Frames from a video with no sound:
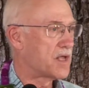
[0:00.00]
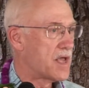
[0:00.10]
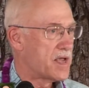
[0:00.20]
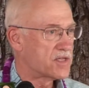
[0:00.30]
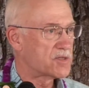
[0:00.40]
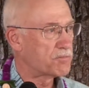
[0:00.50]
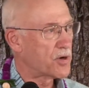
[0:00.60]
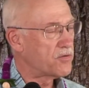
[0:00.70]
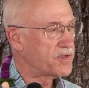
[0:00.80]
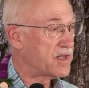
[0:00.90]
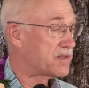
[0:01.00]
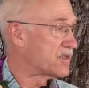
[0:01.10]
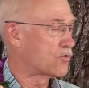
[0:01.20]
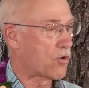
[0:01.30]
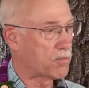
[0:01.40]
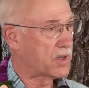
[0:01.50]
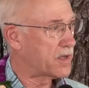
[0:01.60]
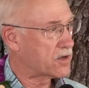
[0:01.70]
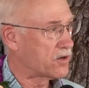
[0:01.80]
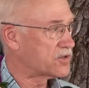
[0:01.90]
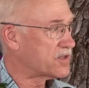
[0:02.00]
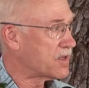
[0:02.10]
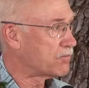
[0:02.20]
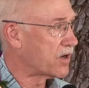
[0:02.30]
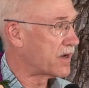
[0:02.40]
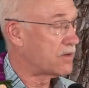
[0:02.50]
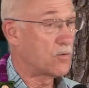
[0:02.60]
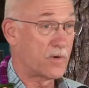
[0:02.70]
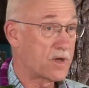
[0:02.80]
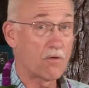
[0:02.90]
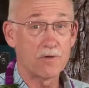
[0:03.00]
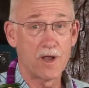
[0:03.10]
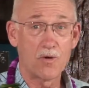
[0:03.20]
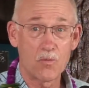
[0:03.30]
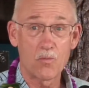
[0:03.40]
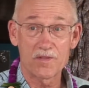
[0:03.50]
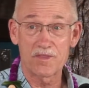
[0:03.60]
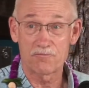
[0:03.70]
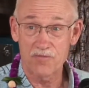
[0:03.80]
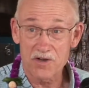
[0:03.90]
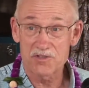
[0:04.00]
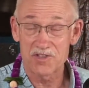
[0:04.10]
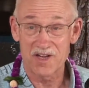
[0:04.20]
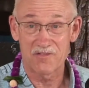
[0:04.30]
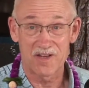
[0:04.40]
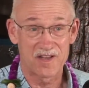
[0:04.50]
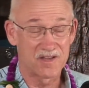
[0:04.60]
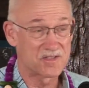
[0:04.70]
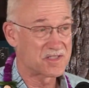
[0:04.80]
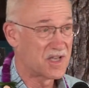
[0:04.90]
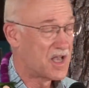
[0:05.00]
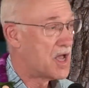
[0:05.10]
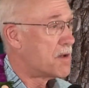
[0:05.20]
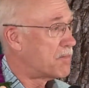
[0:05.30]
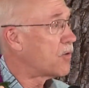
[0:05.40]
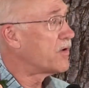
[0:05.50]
is a protein that normally occurs in the brain. We don't know what the function of it is, but we